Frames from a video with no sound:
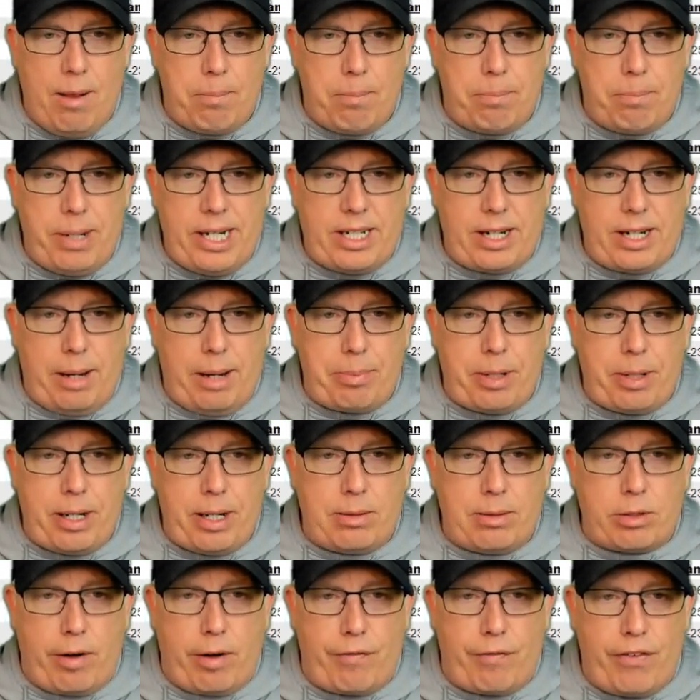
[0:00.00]
B type
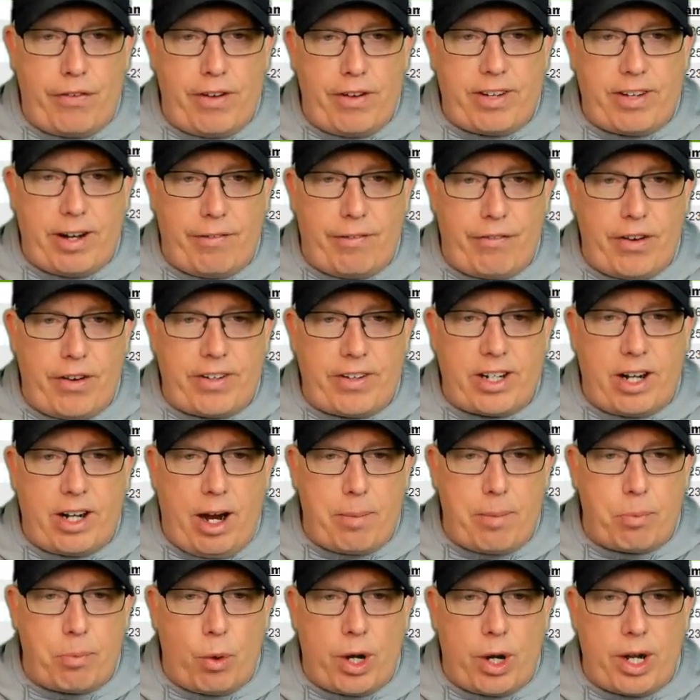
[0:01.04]
teams are
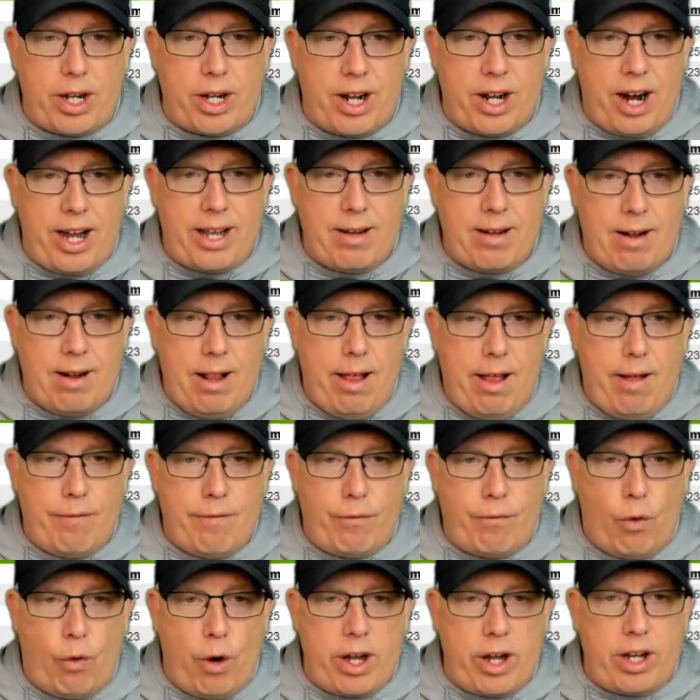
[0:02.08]
50-59.9.
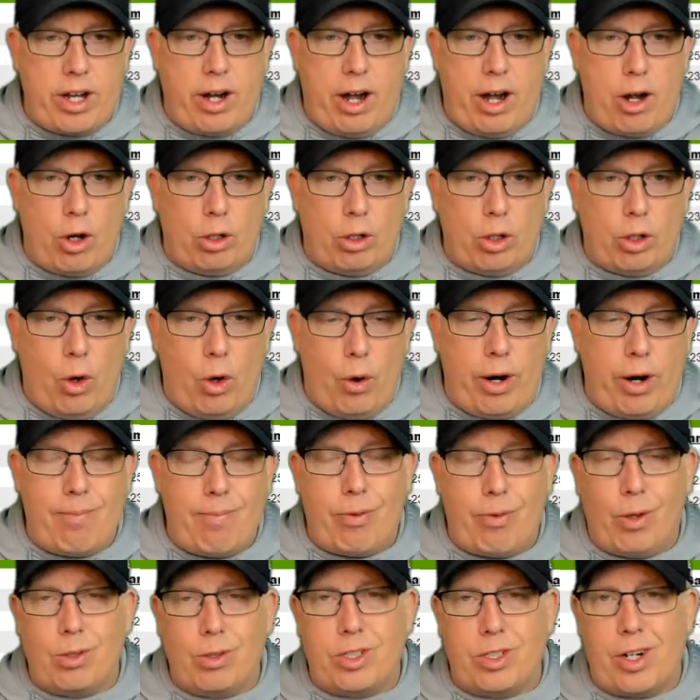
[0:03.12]
49 or
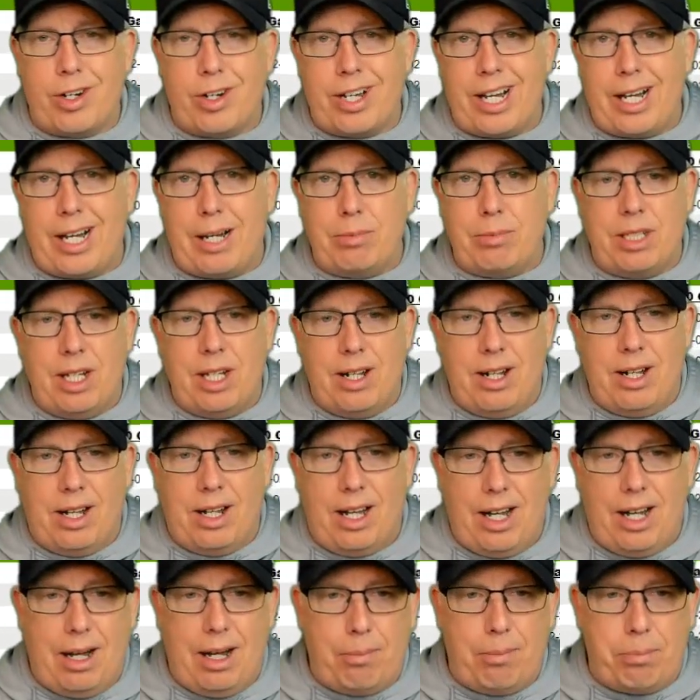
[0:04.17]
lower, those are teams
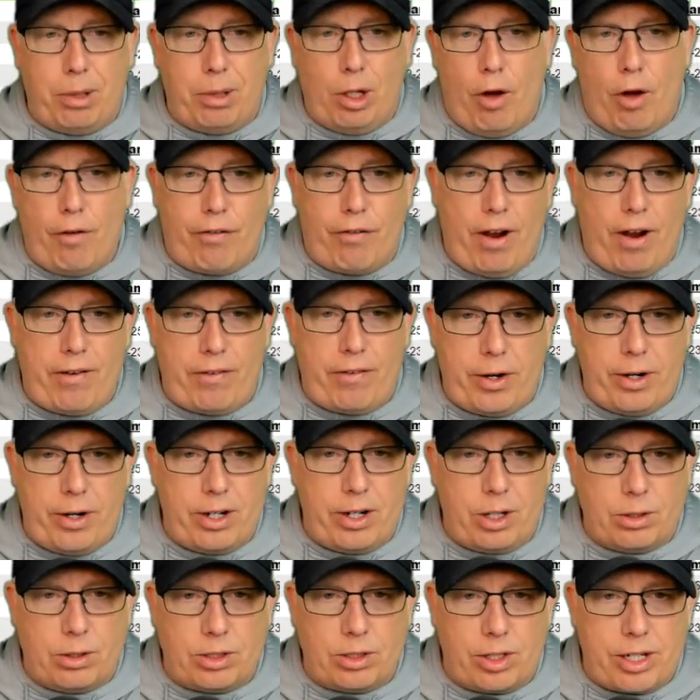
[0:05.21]
below
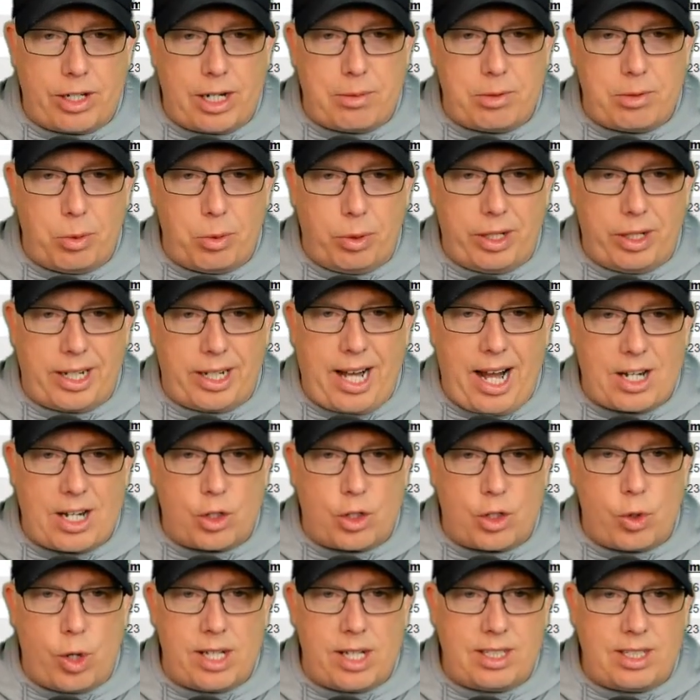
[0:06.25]
500. Those are teams you really can't
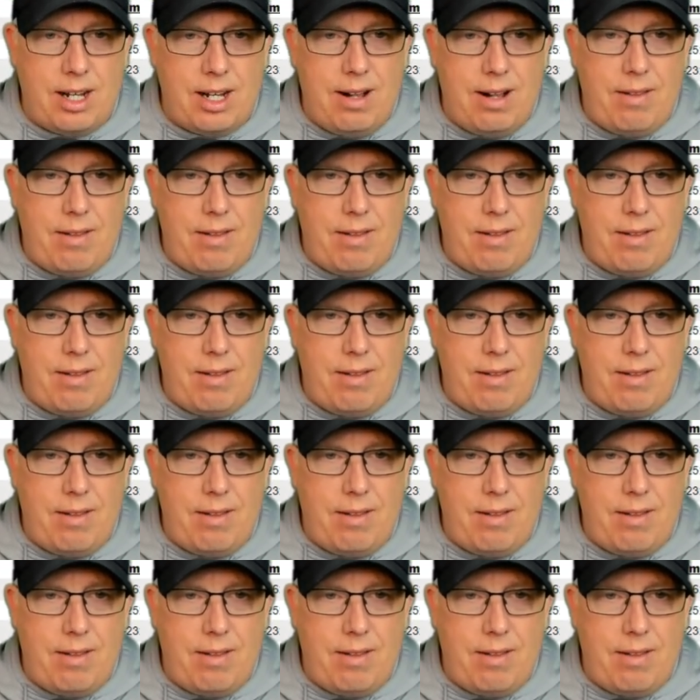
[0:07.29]
trust.